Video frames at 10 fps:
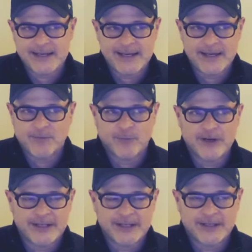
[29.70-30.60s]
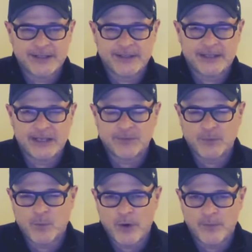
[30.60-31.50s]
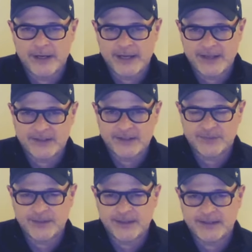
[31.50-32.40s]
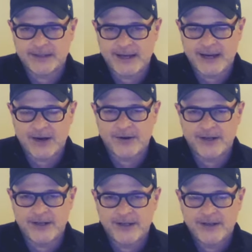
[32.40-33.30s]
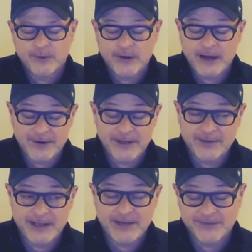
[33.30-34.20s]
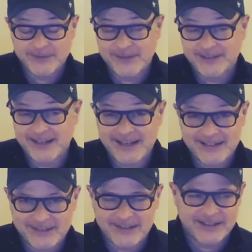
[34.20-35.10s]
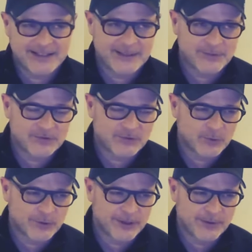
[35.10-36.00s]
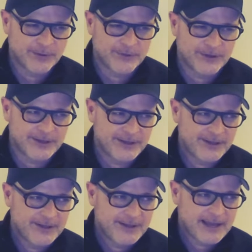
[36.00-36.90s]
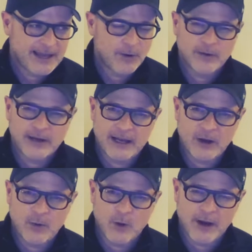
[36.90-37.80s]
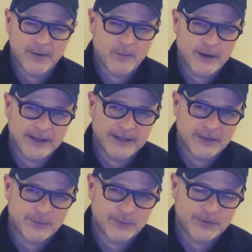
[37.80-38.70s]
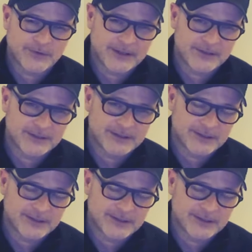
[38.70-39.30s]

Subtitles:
written in Kingsman 1 when Eggsy is speaking to Harry, or Harry even speaking to Eggsy, telling him the story of how, why, and when Kingsman was founded.